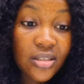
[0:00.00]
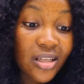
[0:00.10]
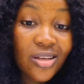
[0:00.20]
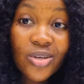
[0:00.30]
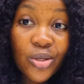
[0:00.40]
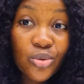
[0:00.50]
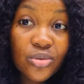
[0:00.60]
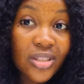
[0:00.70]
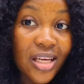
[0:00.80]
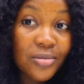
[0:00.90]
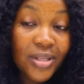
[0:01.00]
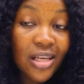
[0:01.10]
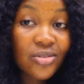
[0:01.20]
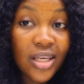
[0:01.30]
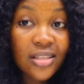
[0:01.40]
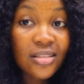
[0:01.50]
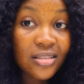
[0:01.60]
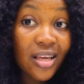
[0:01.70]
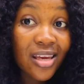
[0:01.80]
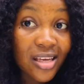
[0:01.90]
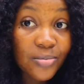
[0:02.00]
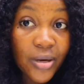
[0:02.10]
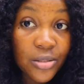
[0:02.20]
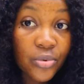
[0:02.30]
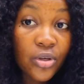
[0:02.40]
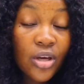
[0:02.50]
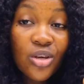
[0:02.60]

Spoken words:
And that's why I told you that it's better to get the 10 years passport.